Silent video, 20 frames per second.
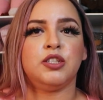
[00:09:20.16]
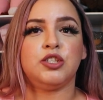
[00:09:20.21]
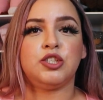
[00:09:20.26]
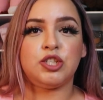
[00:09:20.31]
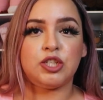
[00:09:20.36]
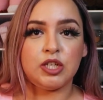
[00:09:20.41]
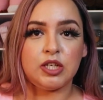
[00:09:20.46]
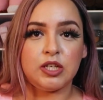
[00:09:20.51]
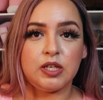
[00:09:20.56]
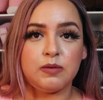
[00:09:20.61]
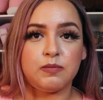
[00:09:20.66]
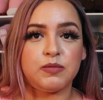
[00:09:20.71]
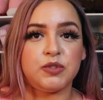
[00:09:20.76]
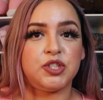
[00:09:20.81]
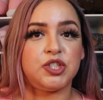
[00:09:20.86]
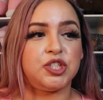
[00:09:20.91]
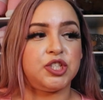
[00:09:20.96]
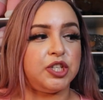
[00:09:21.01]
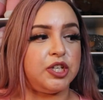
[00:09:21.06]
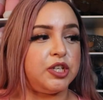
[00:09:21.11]
cheap,
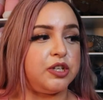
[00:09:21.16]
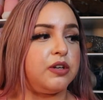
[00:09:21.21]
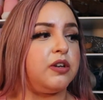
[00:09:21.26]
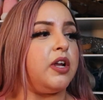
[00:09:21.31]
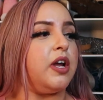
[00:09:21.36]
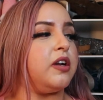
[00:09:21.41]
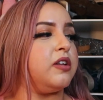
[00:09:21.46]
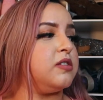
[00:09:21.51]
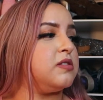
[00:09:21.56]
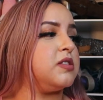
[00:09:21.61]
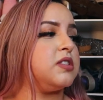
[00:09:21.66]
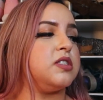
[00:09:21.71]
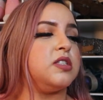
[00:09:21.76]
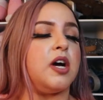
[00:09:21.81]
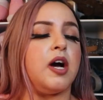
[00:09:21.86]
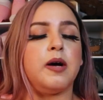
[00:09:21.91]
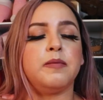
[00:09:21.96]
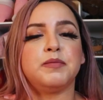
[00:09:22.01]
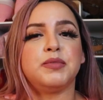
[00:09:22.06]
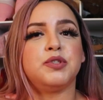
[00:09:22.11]
sheer. A lot of those
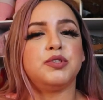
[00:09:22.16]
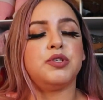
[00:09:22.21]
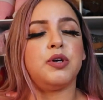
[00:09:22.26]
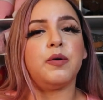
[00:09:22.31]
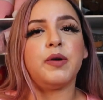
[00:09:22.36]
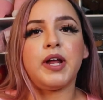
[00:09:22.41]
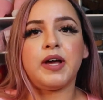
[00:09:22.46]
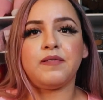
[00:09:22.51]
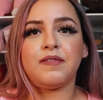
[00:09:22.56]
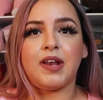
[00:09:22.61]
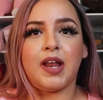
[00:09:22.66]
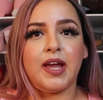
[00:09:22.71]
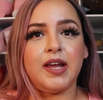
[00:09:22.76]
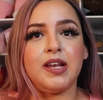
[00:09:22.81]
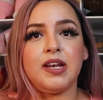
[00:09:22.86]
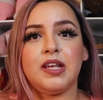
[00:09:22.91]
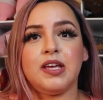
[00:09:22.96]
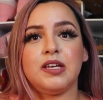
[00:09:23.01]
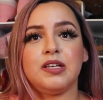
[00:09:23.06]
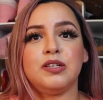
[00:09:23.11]
tops don't have
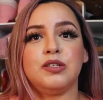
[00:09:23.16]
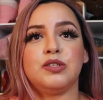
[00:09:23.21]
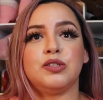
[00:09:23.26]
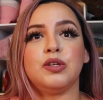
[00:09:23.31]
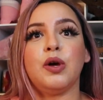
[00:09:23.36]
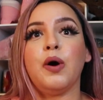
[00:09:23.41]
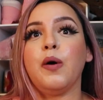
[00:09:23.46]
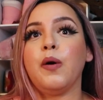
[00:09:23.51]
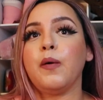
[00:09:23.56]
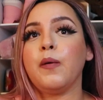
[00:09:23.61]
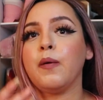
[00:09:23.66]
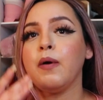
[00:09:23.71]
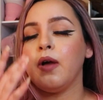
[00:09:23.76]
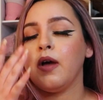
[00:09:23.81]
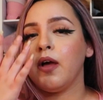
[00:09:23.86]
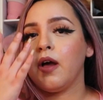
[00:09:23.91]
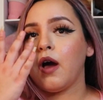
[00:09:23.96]
lining, so